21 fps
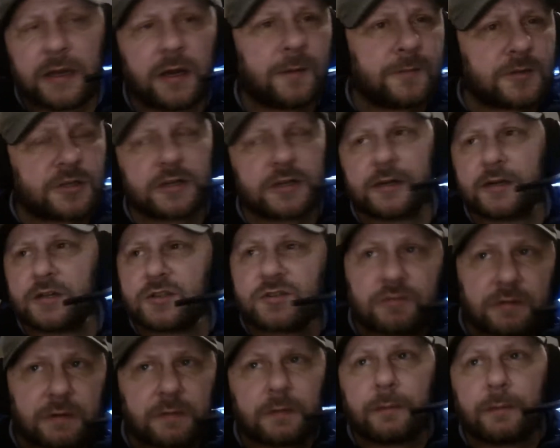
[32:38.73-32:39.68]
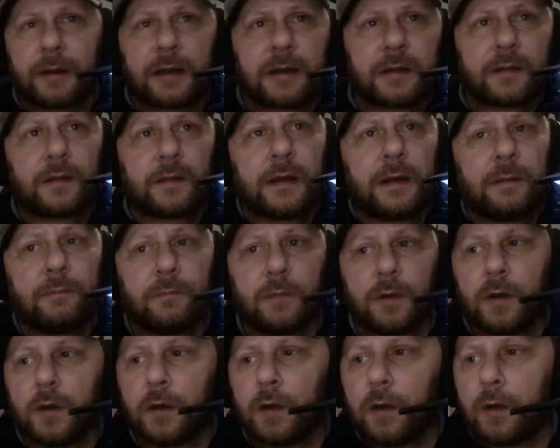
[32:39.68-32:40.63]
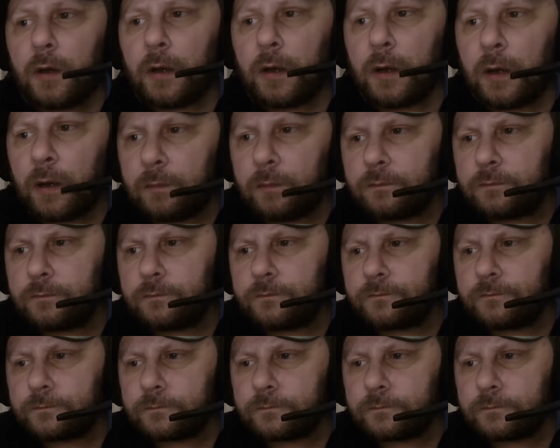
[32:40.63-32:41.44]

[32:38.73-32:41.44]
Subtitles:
I'm shouting and screaming back at them. Um,